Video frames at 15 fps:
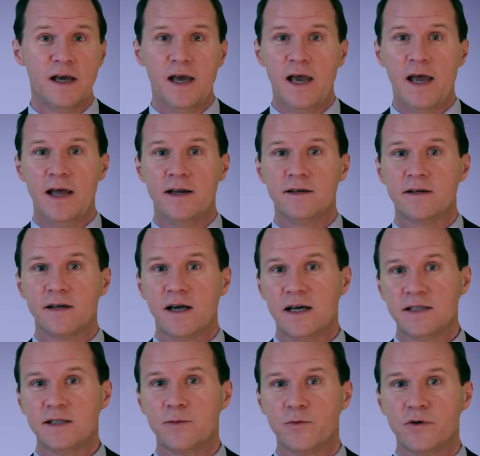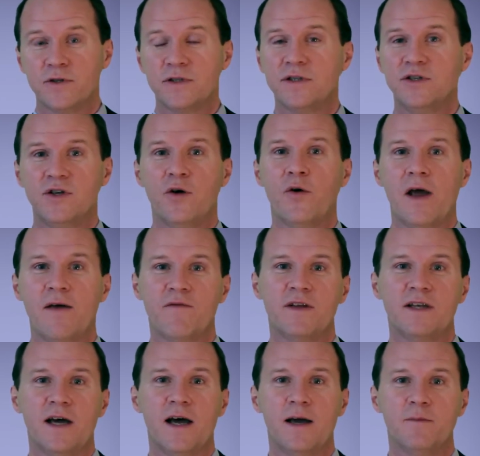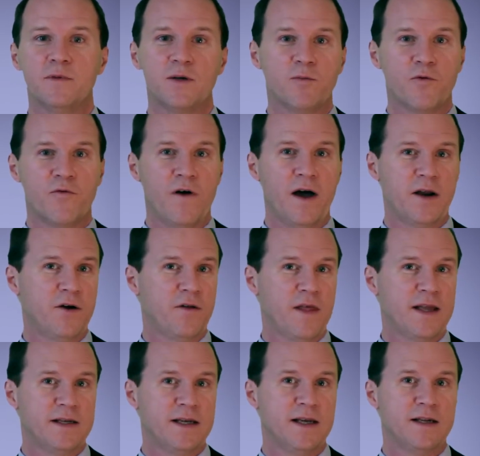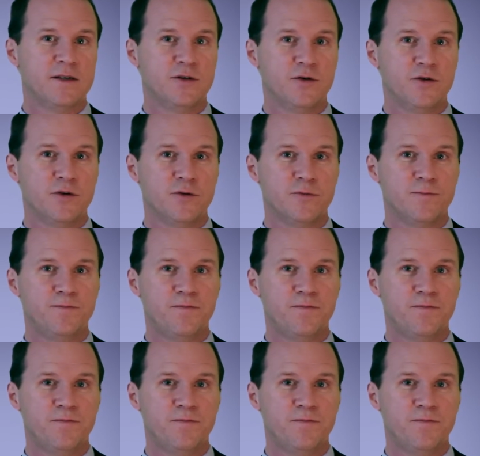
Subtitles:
and customers don't have the time to provide all that data to you.